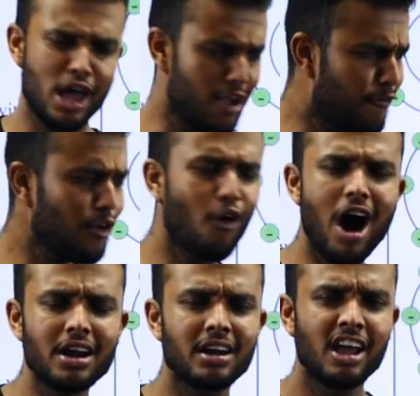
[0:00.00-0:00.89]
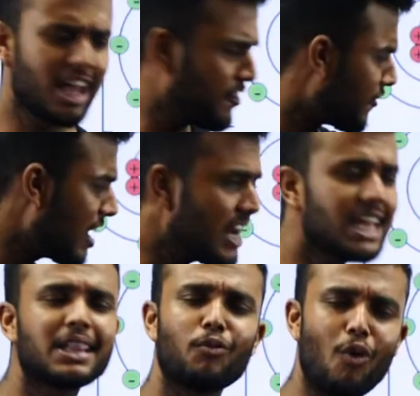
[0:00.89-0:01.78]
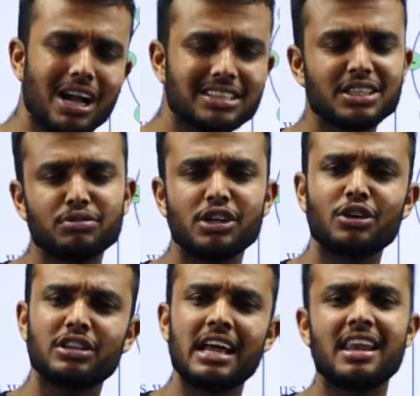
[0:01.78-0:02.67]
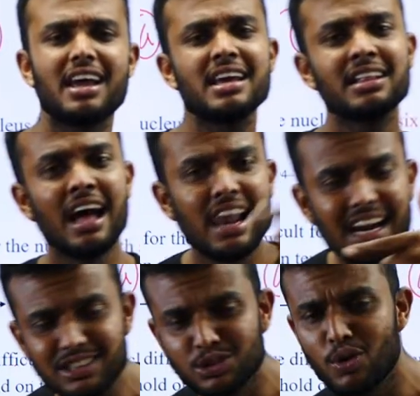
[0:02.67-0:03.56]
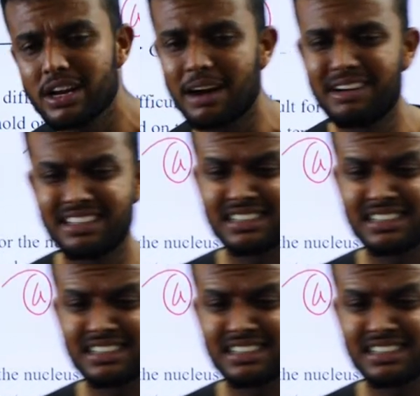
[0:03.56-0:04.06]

If you want, if Lalit watch this video, then Lalit, let us know in comment